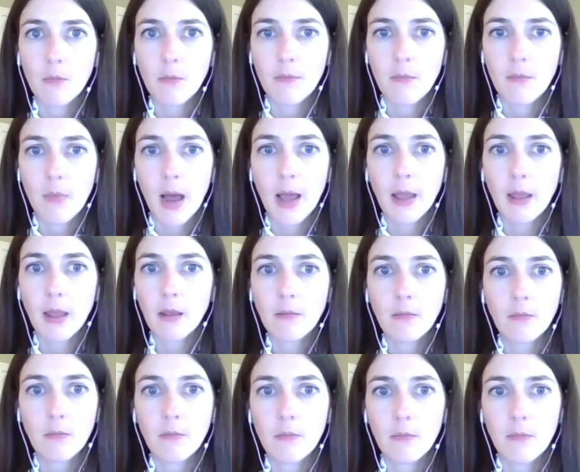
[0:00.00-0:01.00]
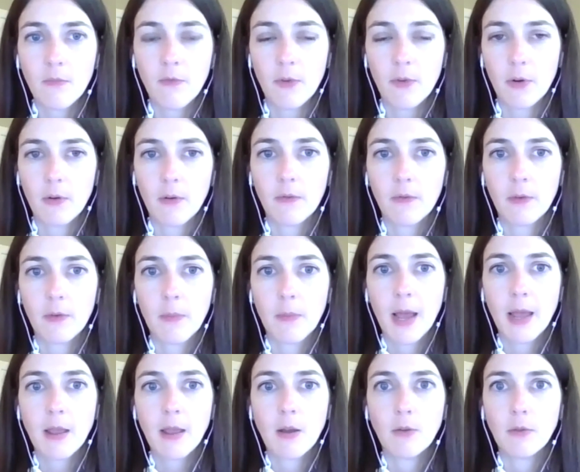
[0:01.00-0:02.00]
my
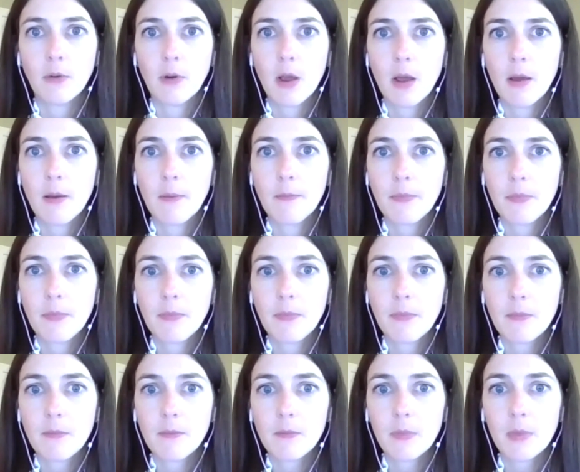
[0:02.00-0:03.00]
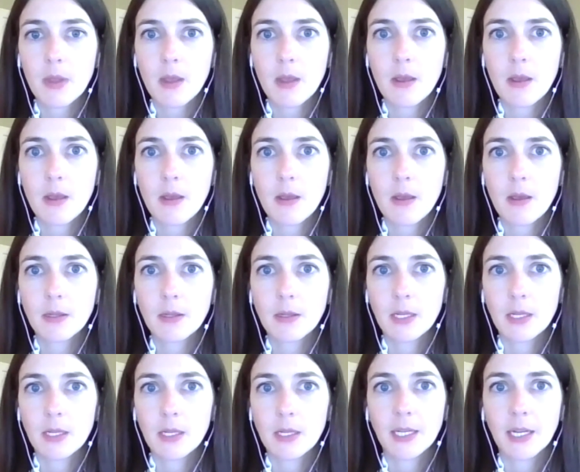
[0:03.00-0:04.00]
own,
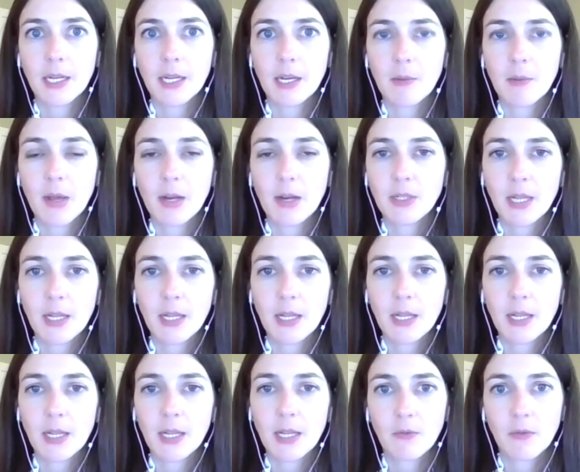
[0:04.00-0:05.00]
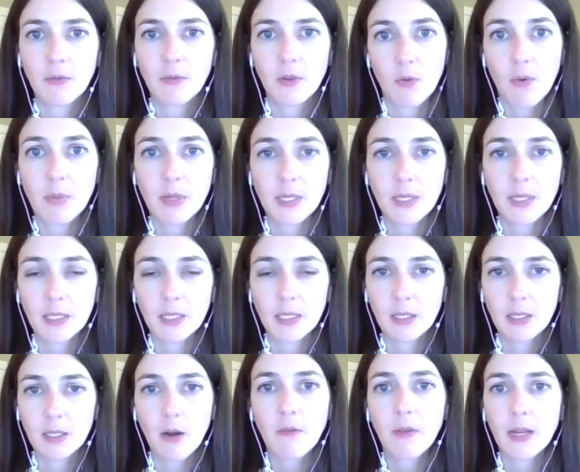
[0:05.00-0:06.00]
to get a better sense of, what
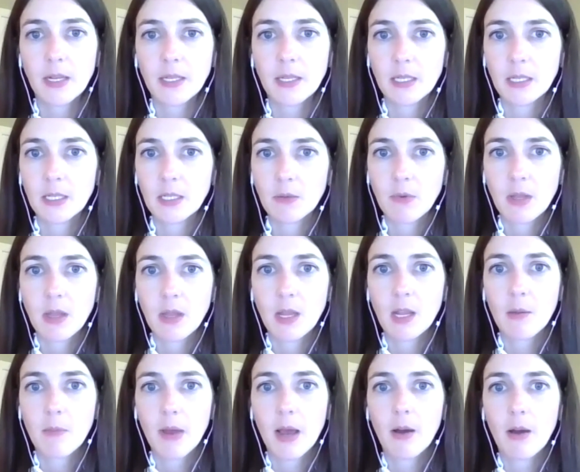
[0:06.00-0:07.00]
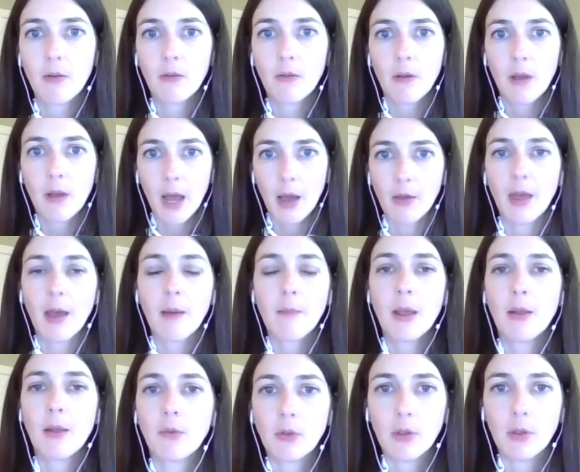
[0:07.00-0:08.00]
businesses are facing as we think about how
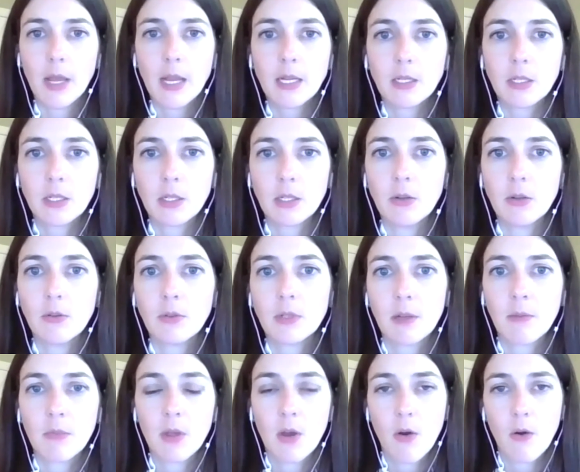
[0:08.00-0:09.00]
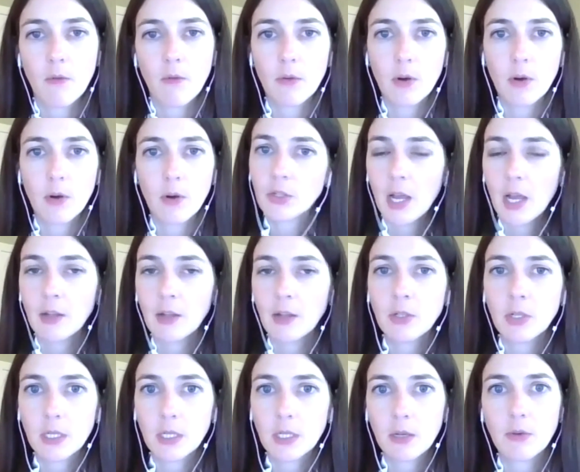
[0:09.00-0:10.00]
that might relate to some of the overall
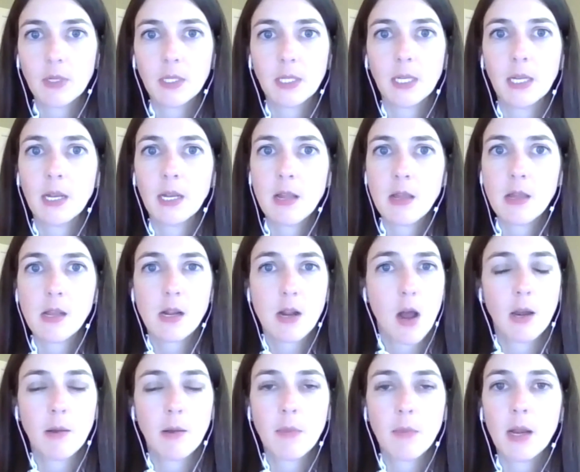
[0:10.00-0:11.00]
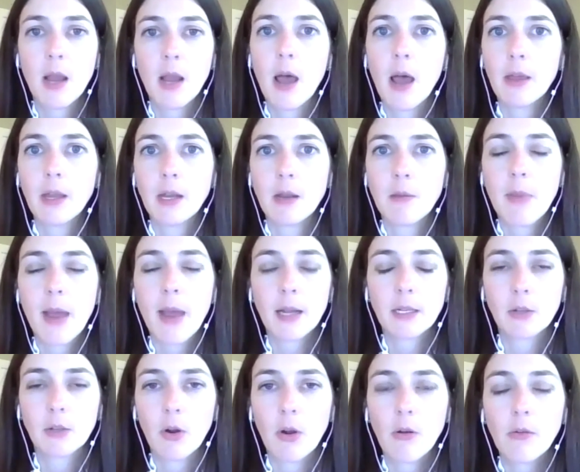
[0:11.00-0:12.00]
challenges that we're seeing in the economy and how that
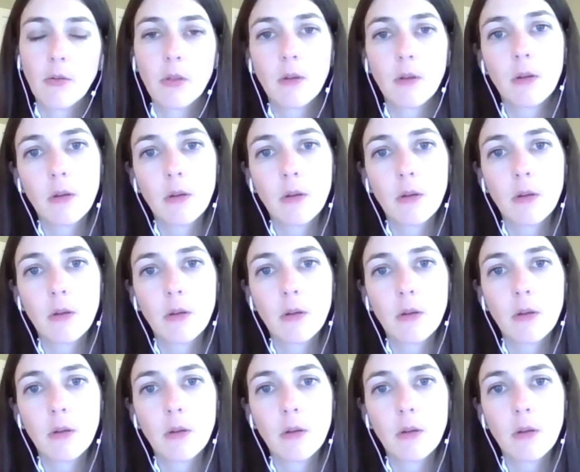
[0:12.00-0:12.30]
impacts growth.